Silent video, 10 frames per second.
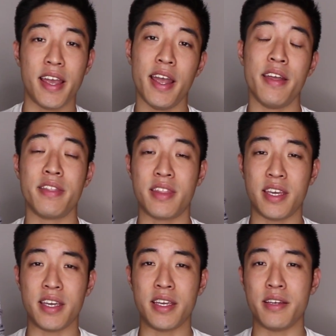in
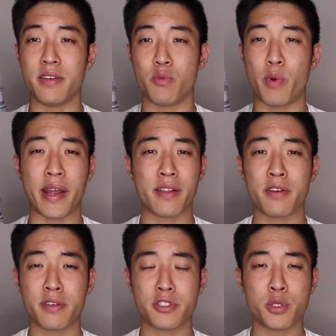the
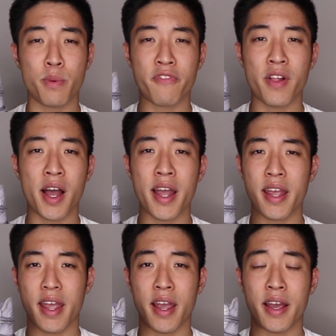regular
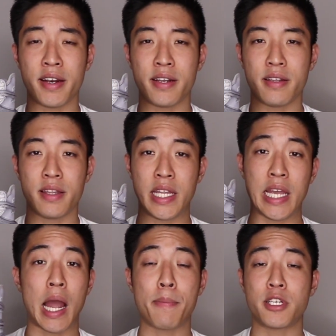Superfly and
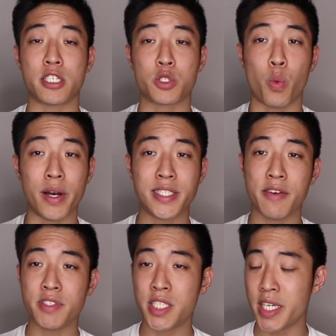the Hyperdunk
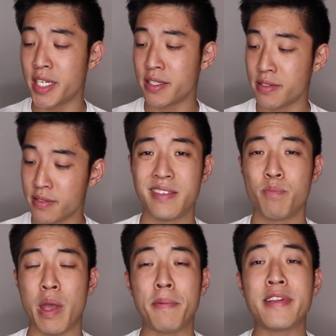2017.
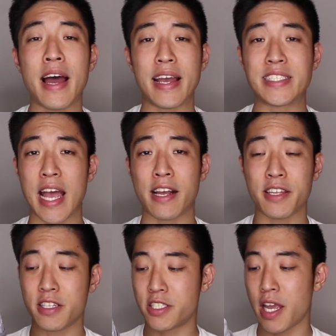Maybe not
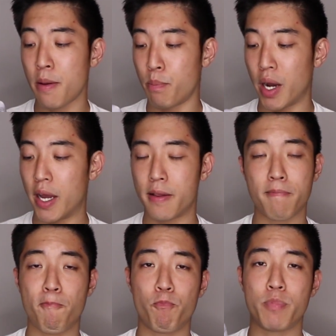exactly the same, but
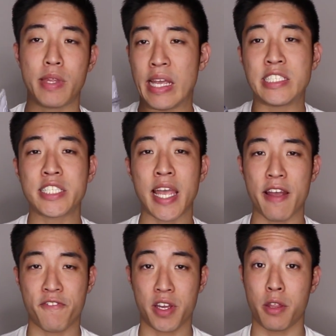you just
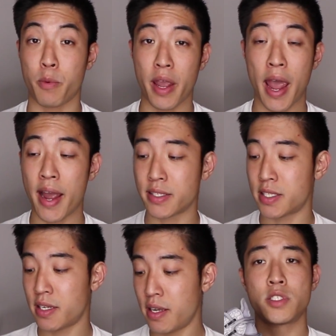can't feel the
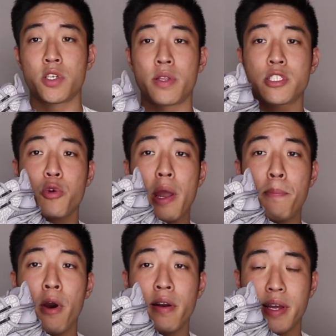React. So this gray
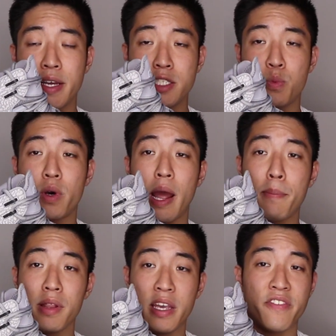part is what I
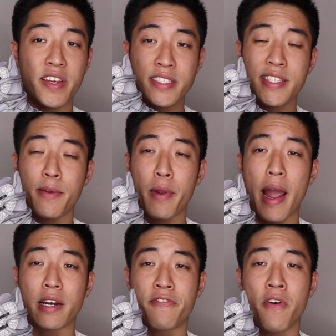believe is the
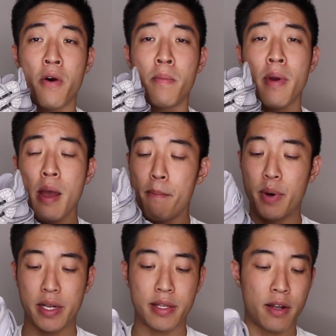React foam,
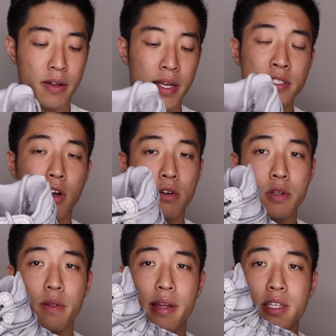but there is
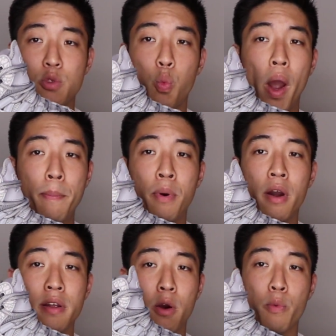also like this white
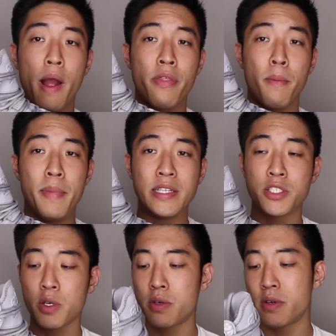part around the
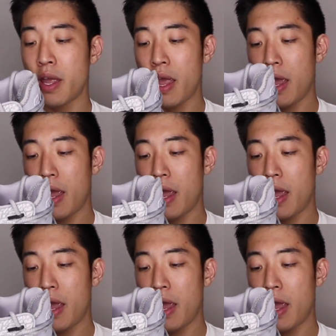midsole,